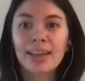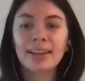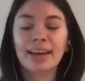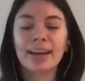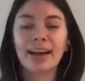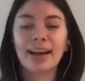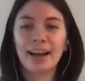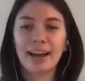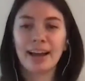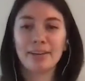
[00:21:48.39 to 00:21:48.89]

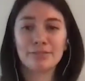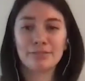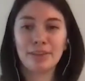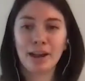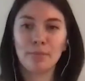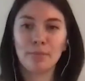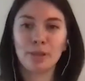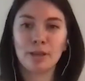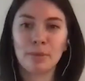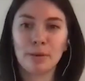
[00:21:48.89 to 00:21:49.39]
Like I have
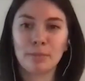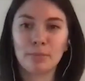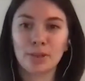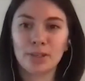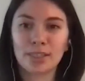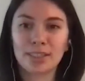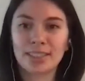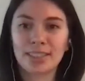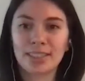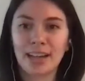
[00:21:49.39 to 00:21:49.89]
family
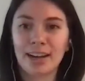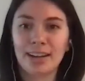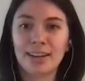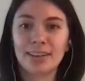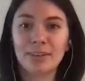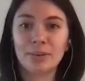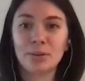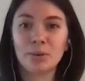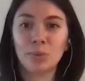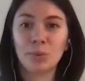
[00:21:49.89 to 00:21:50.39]
members
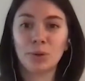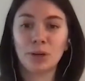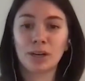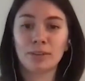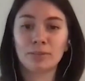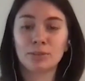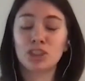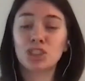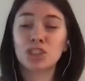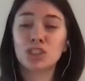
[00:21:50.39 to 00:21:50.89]
that
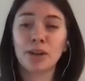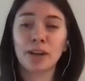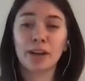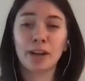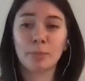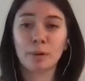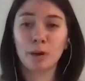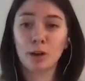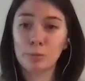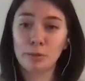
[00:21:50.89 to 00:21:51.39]
were straight
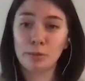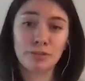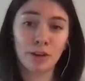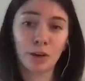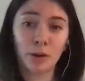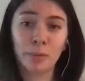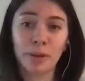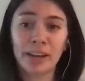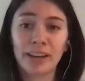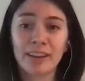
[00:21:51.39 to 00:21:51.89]
up
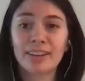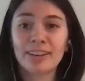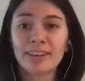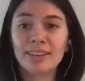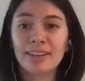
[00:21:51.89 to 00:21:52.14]
homophobic.